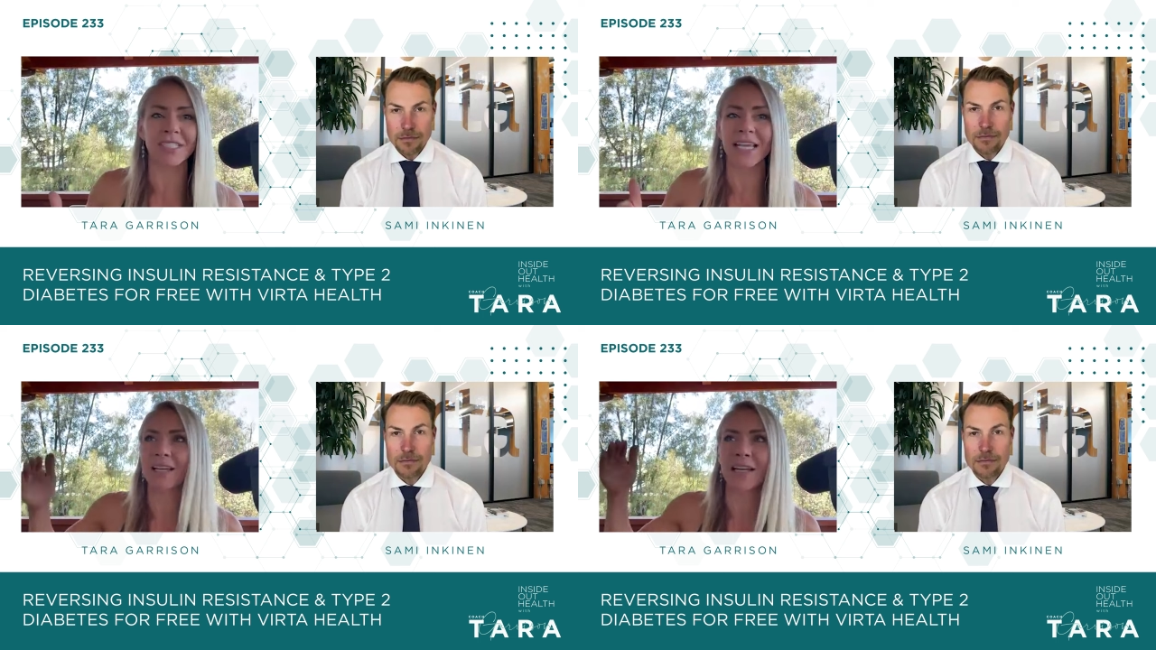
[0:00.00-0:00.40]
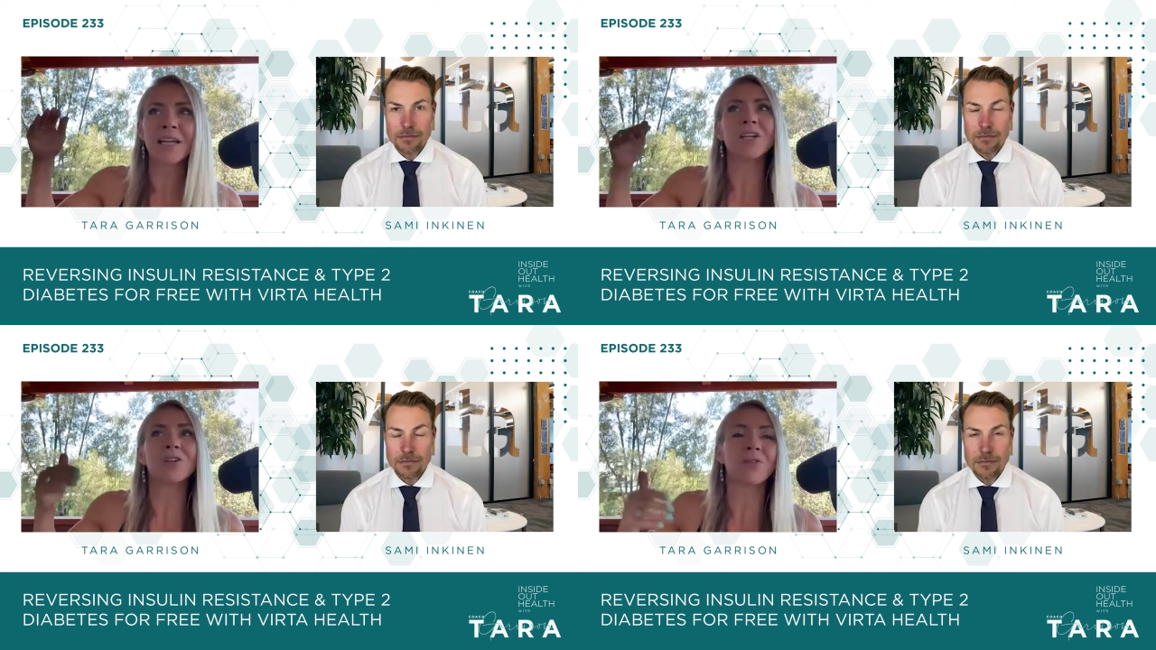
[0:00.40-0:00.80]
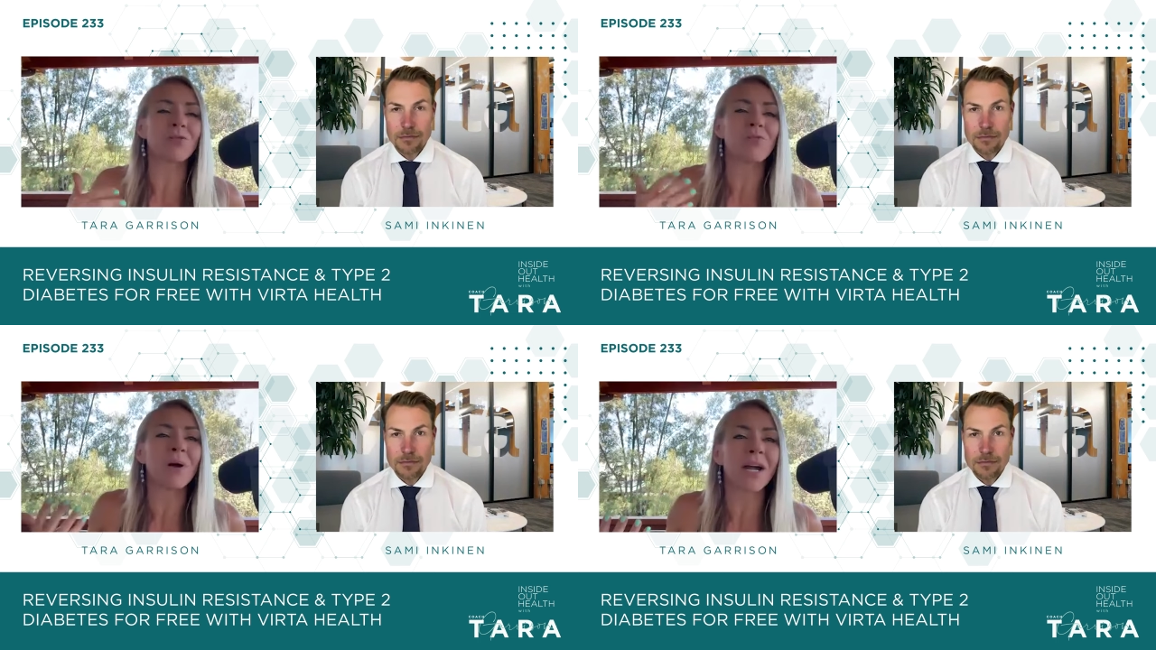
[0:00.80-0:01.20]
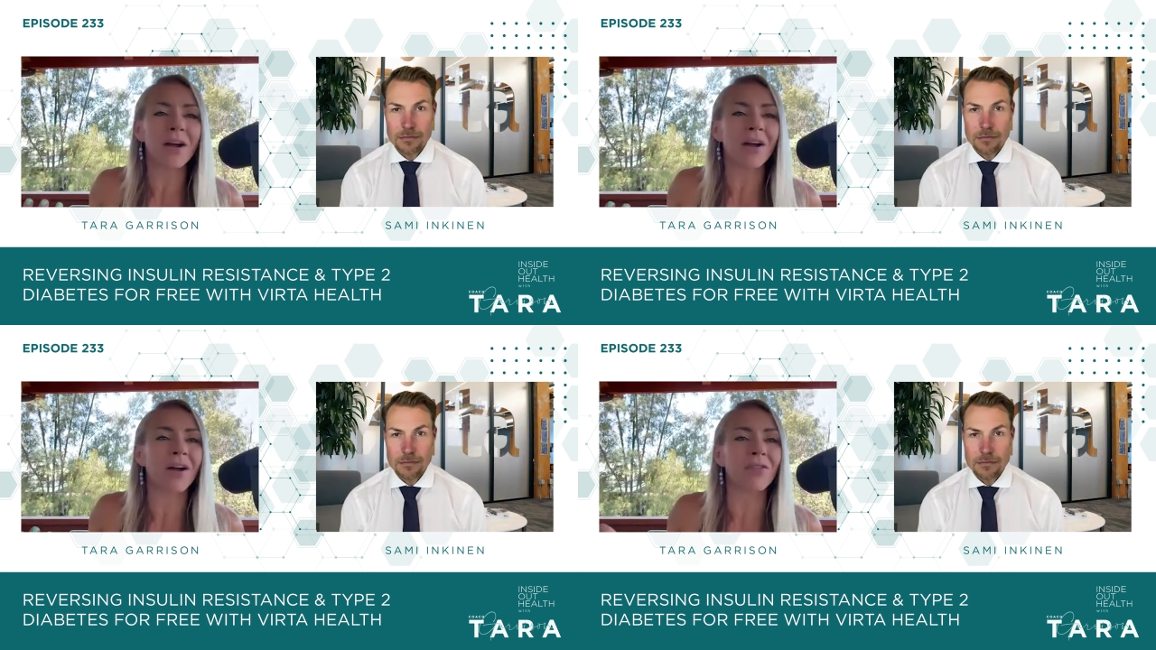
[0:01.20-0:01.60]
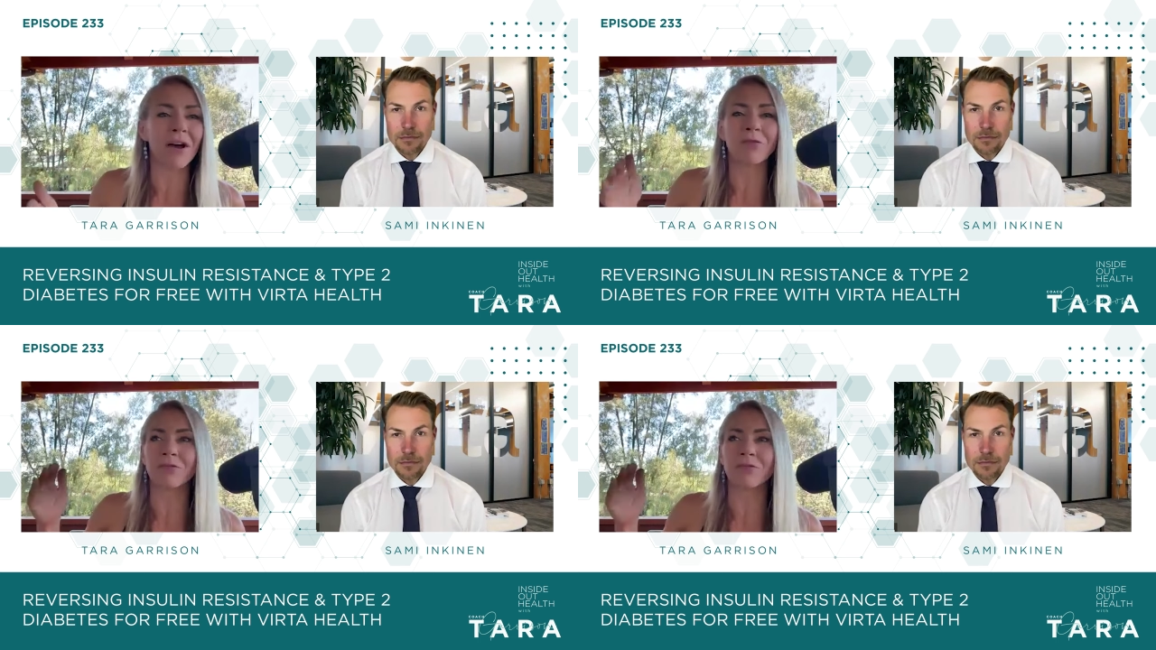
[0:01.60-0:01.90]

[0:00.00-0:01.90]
Speaker 1: Mm-hmm. And you aren't aware of how